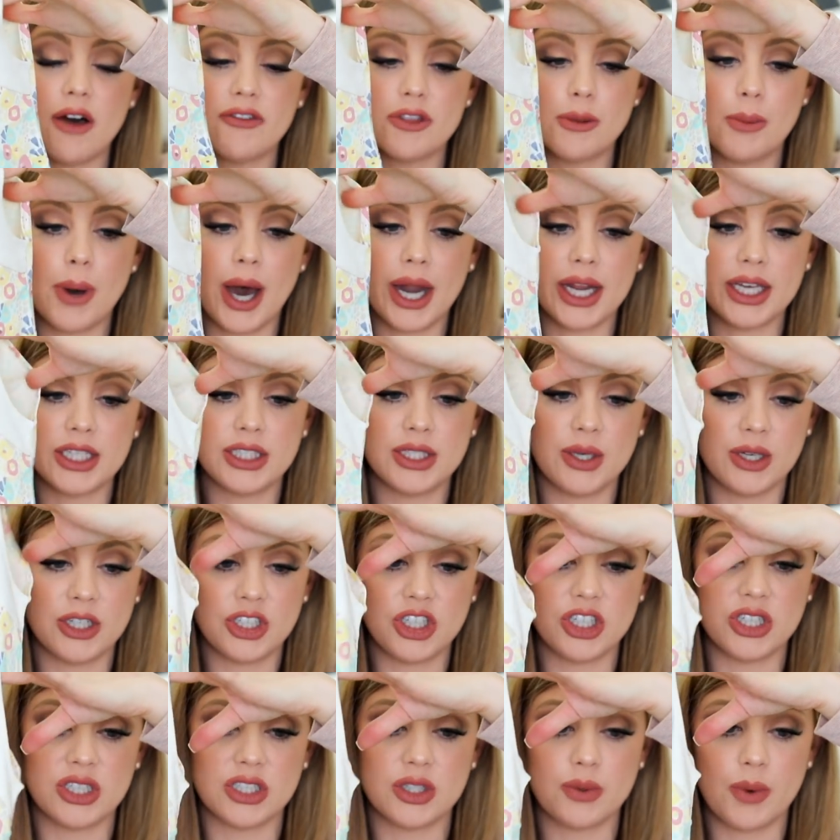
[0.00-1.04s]
off the bodysuit
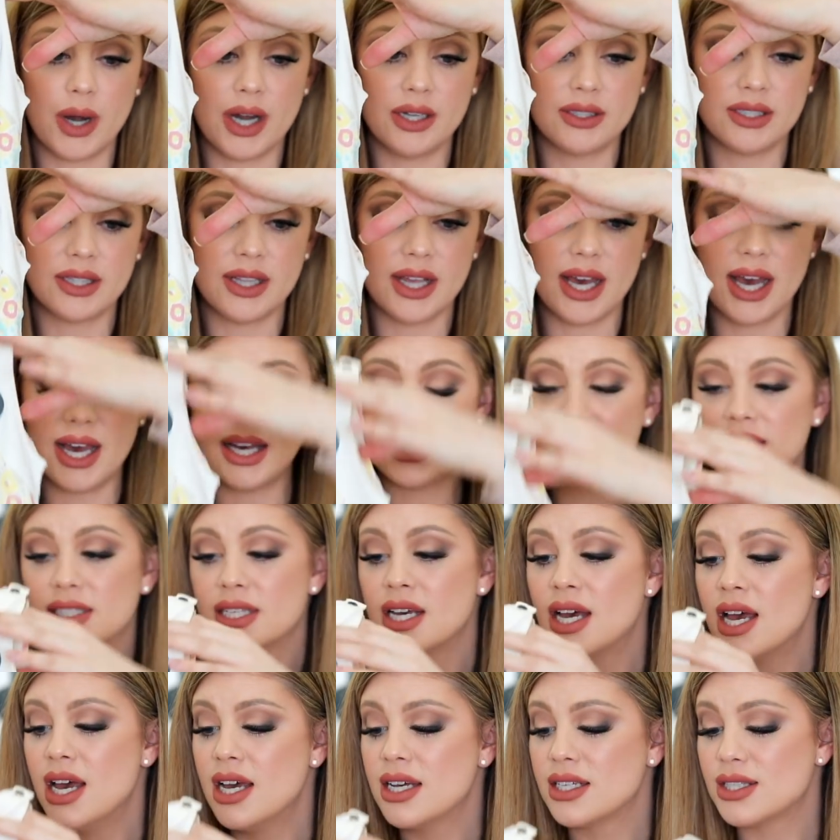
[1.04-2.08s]
and she just wears this.
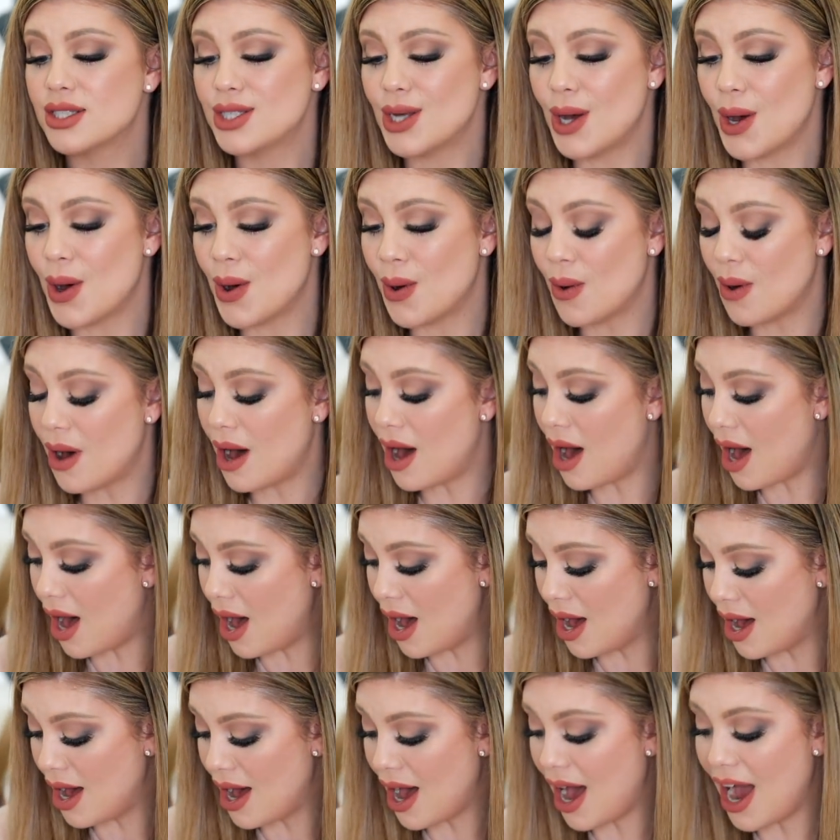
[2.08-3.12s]
So
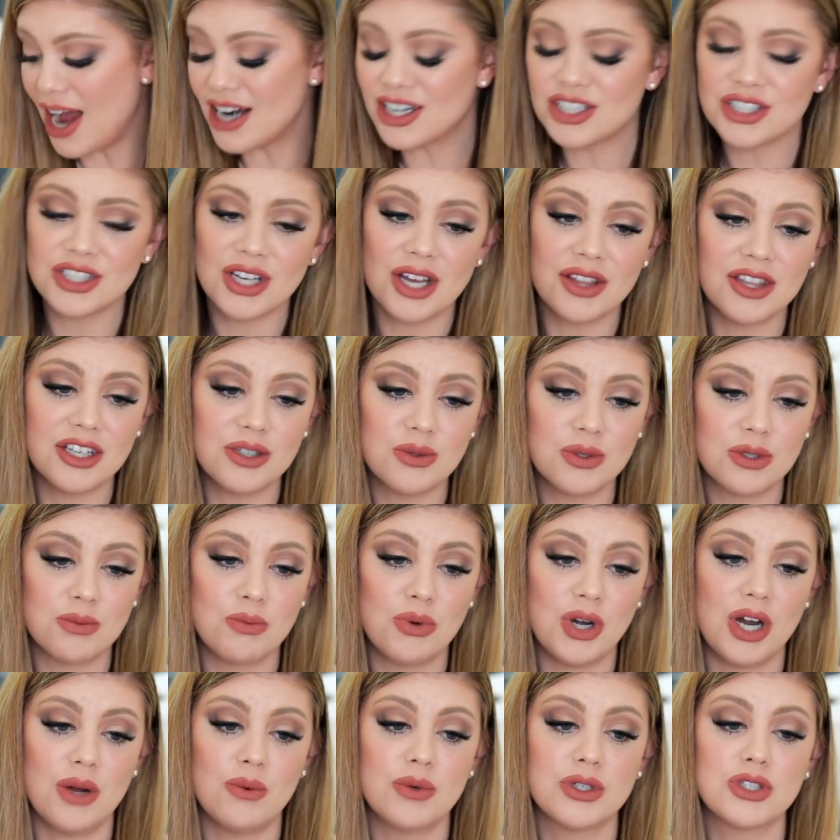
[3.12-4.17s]
I just thought this
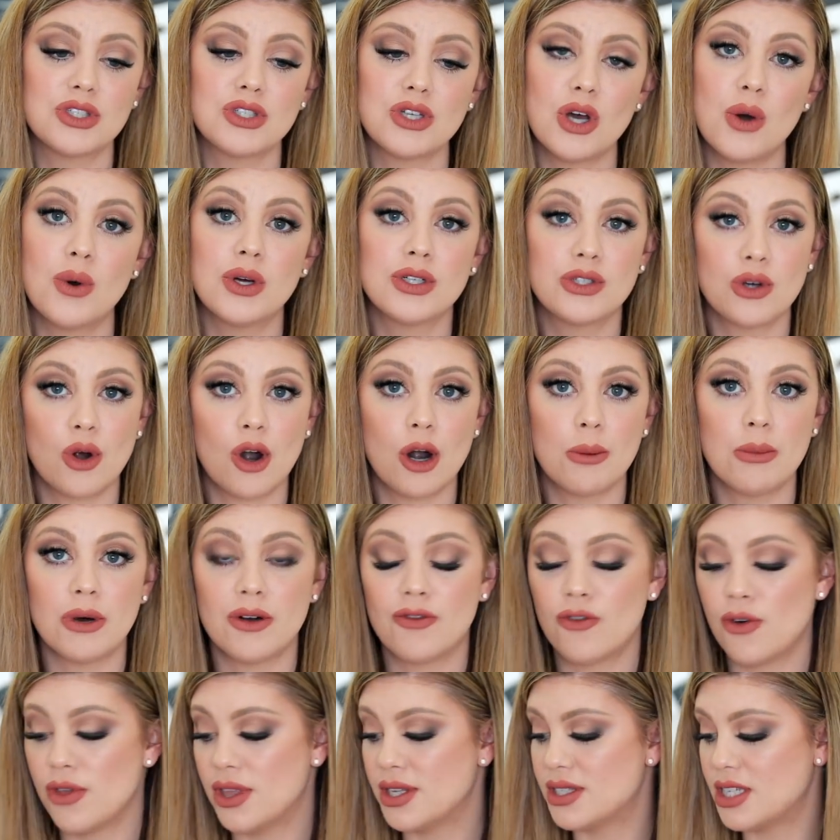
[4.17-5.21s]
print was so
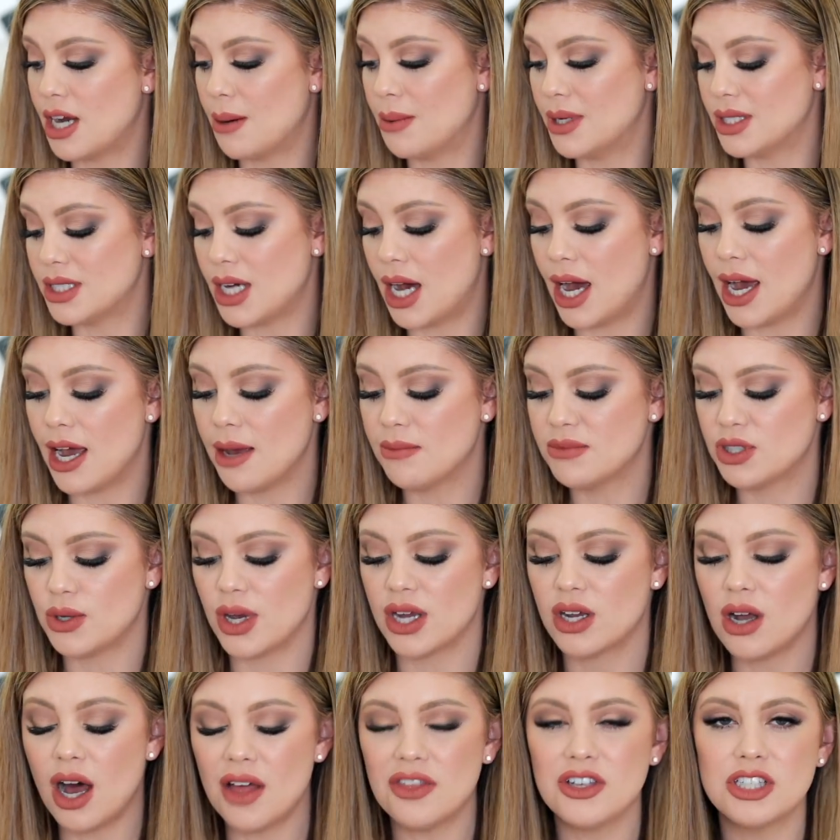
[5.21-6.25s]
adorable for the summertime.
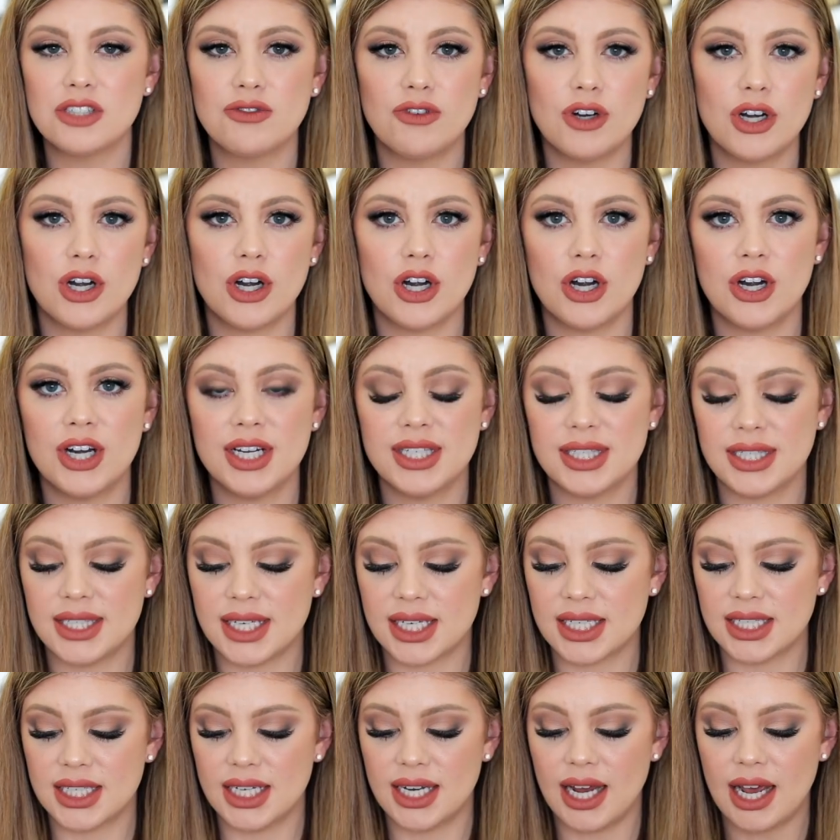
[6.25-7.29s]
So I got this for her in
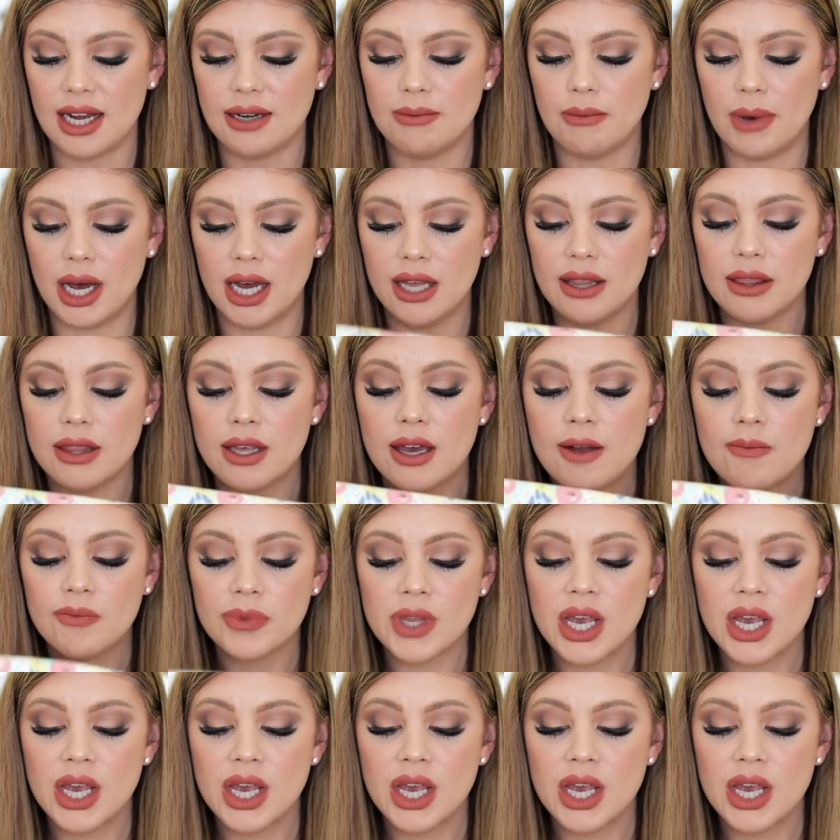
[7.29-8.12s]
6 to 9 months.